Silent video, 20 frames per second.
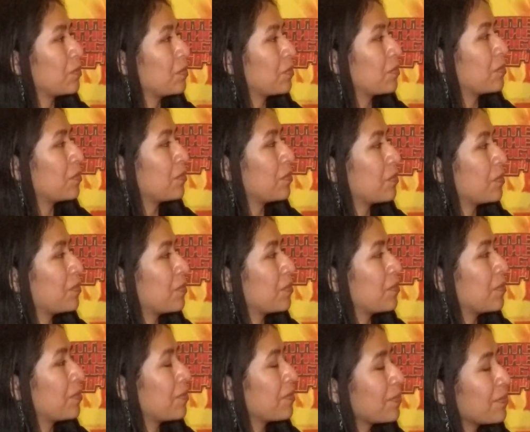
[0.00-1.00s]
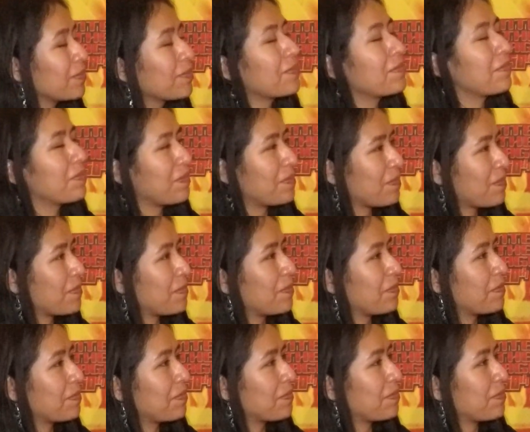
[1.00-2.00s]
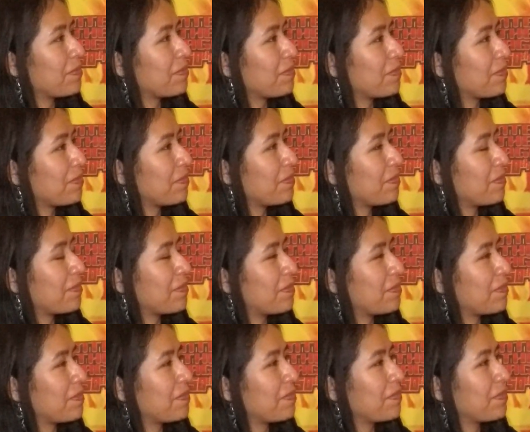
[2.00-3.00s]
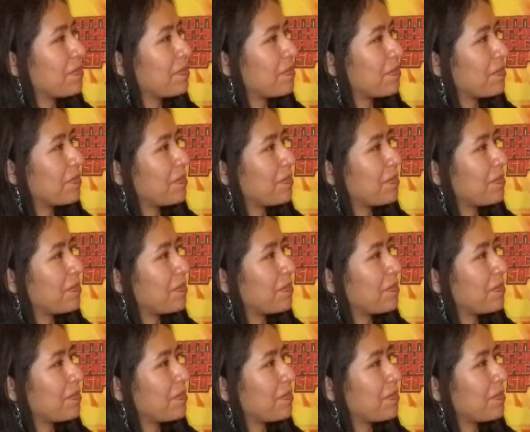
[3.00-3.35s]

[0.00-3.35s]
(silent)